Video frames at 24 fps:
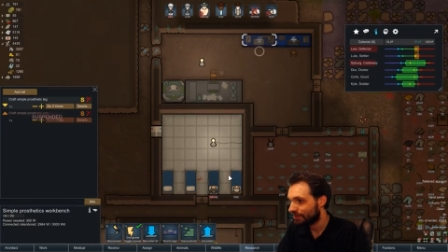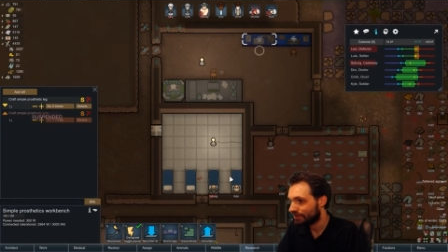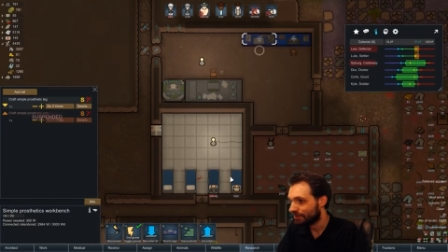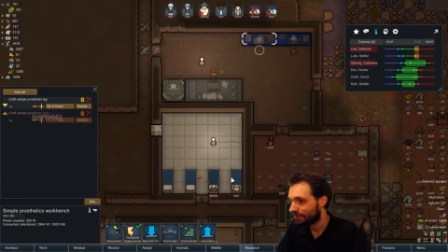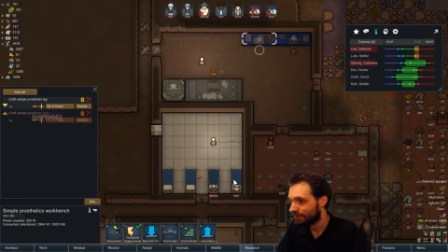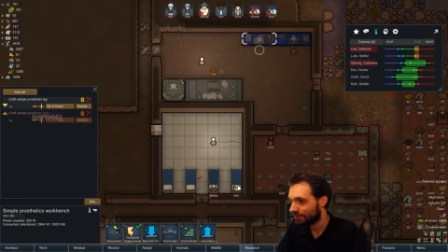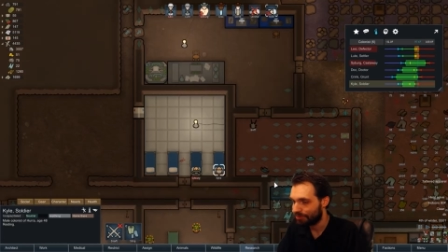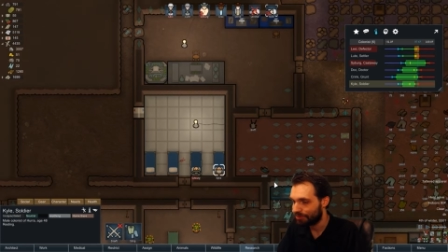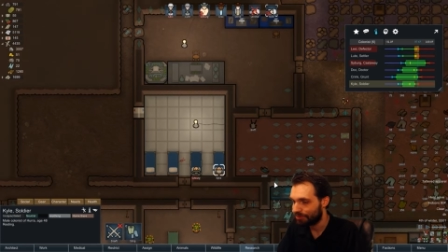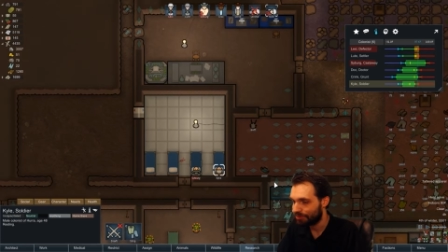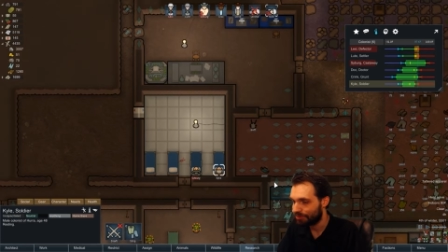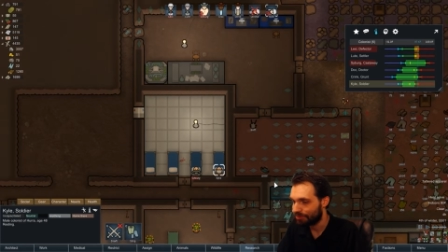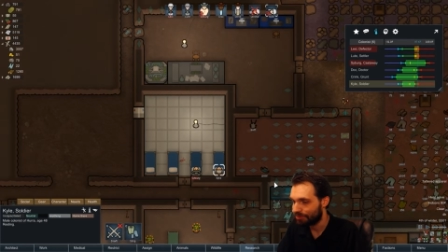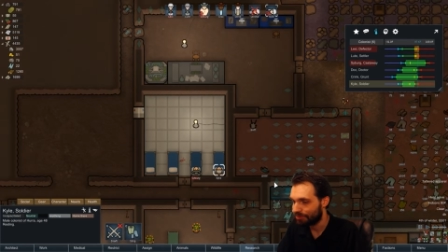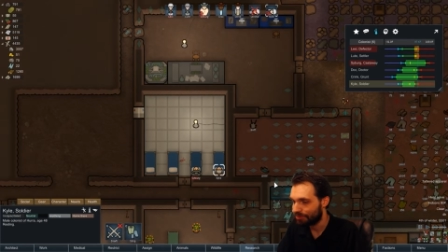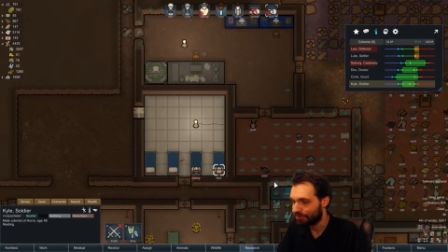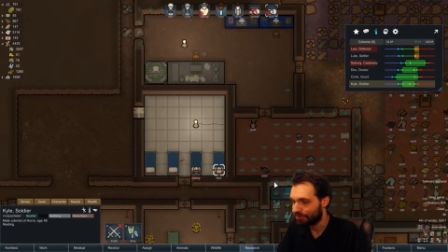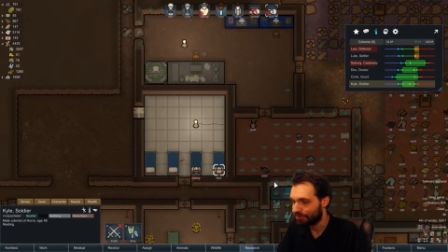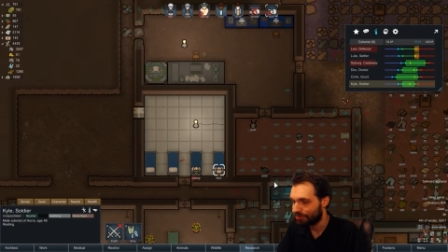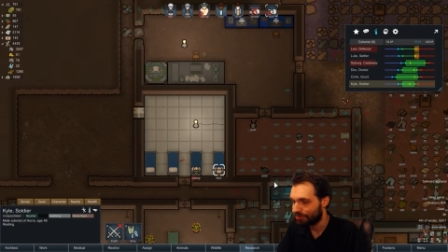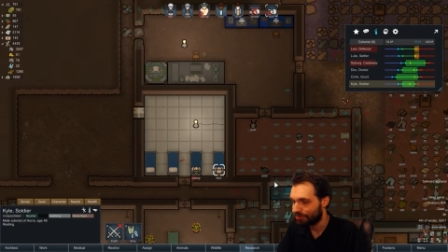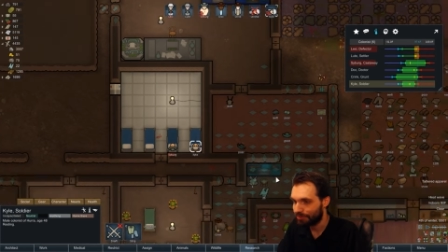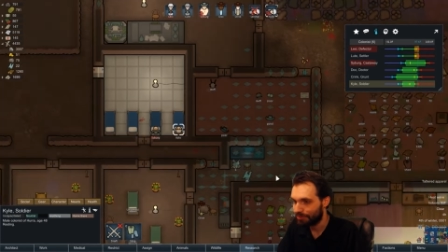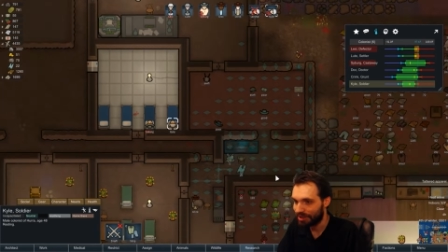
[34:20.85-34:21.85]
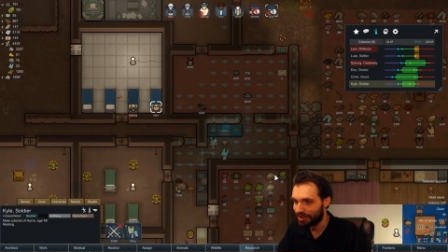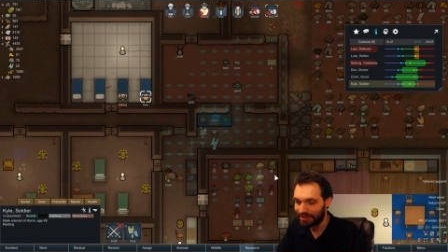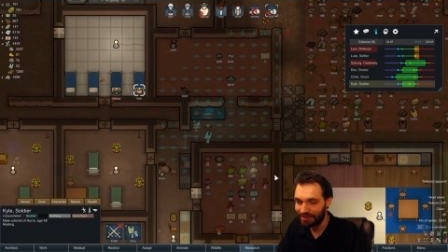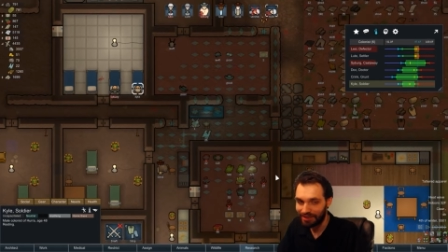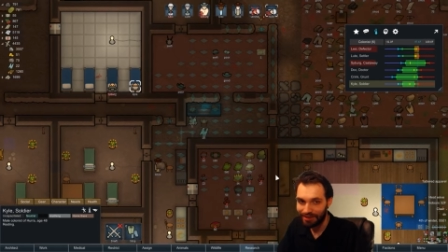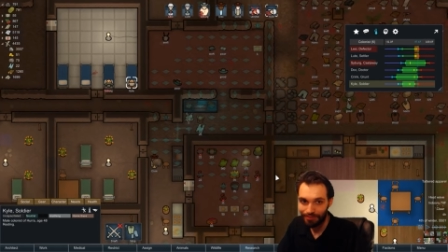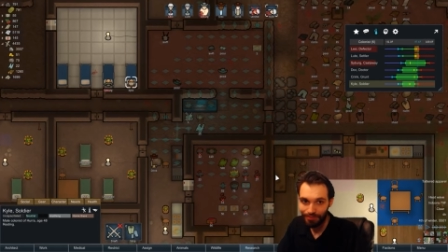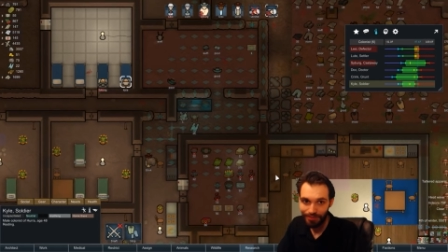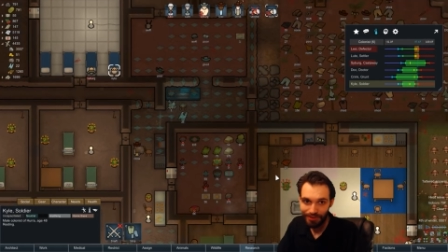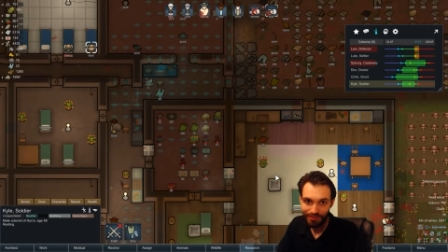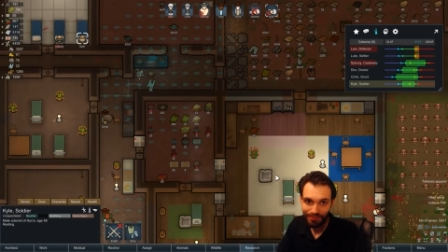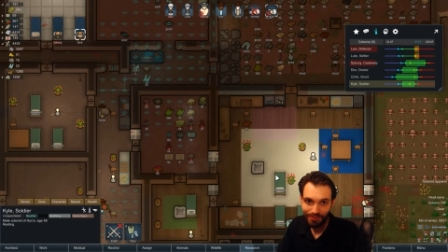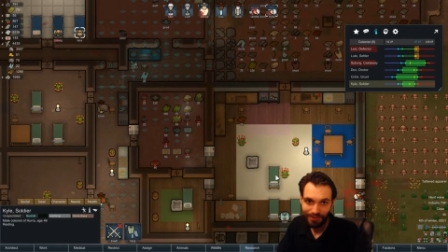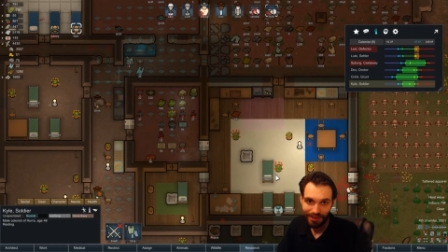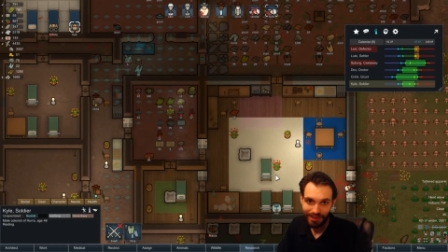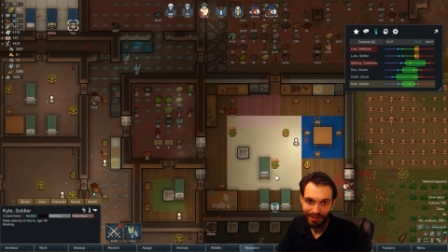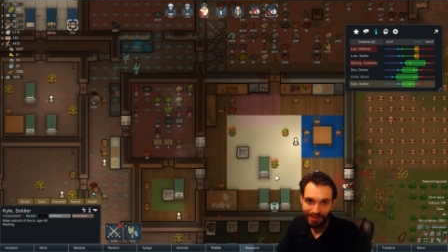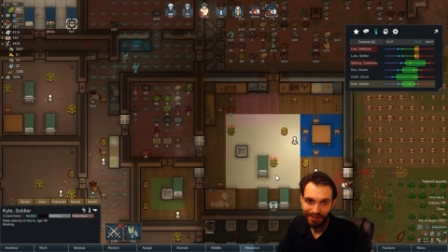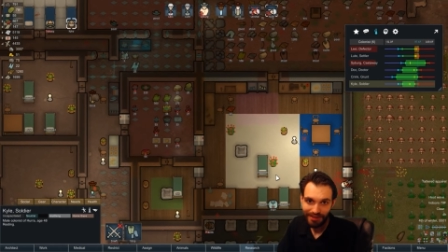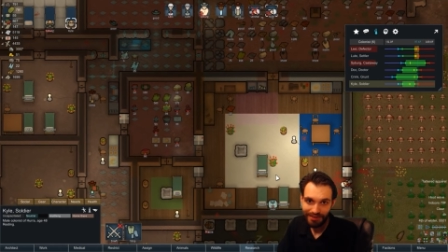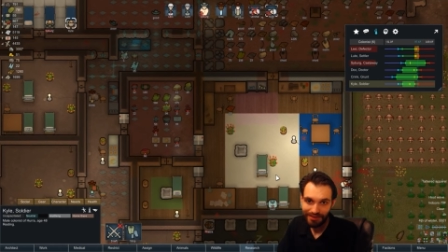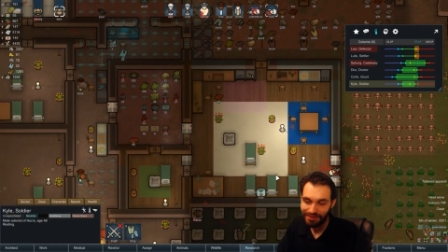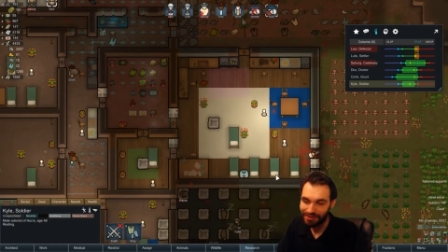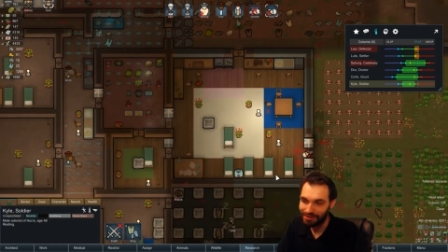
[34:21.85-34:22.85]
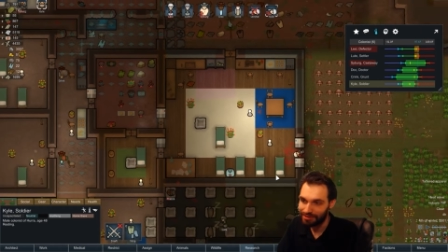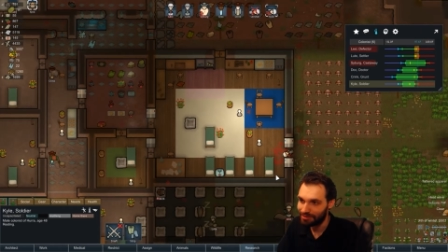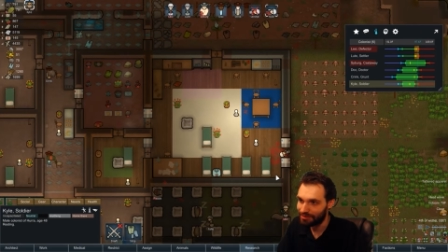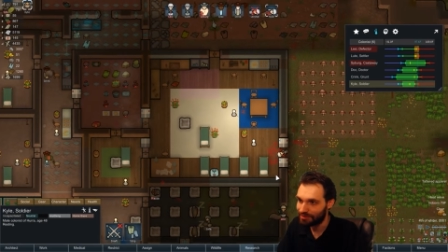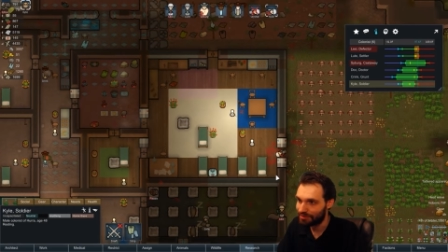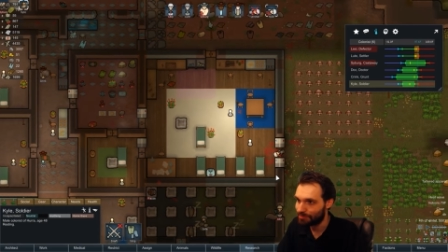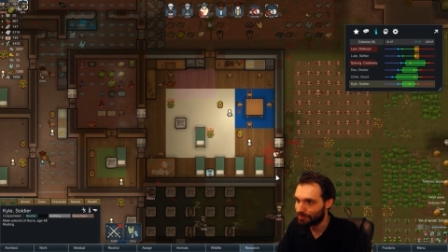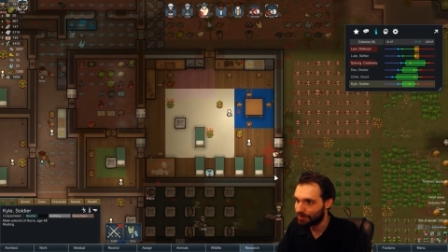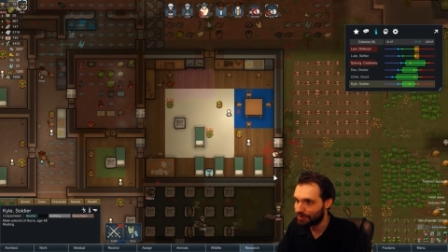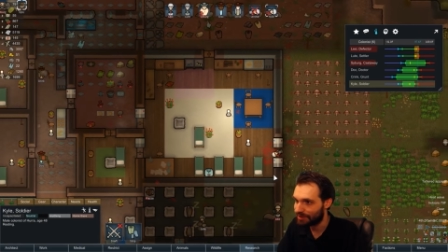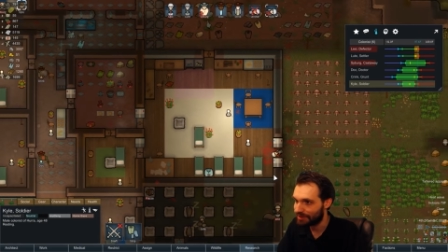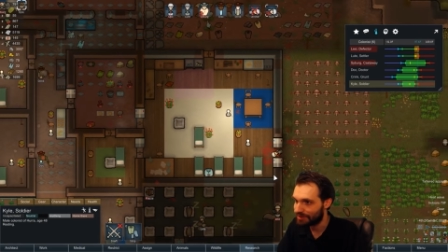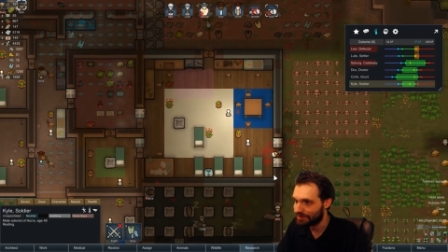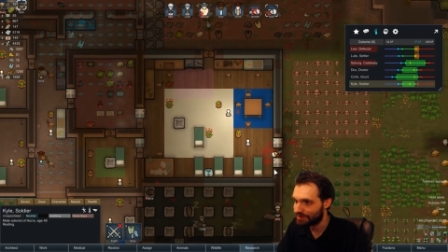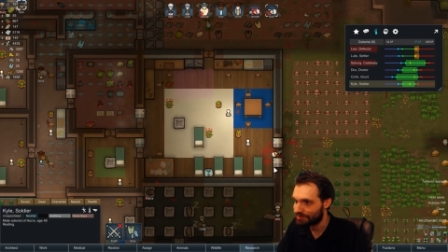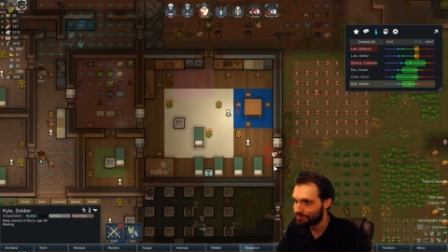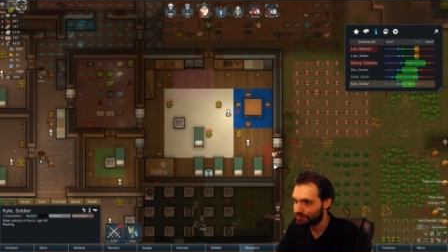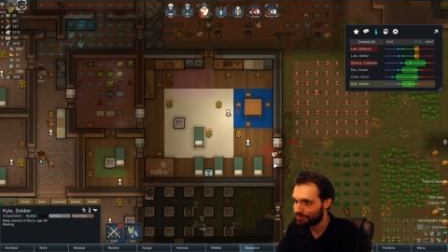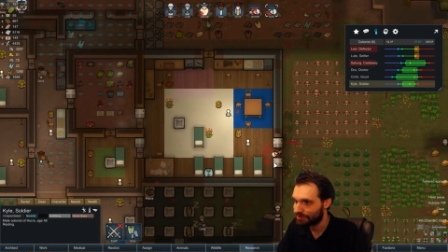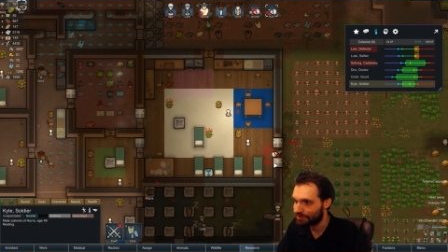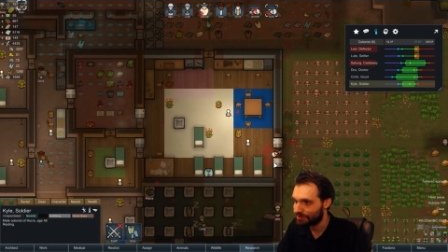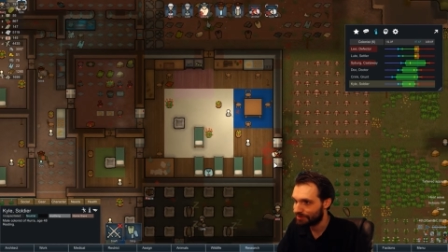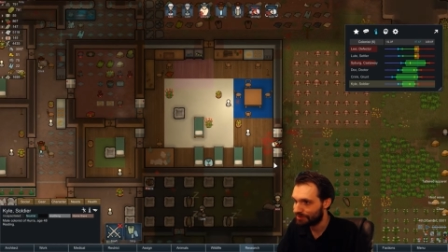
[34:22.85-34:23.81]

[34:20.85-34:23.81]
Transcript: because I want Kyle back up and running as soon as possible.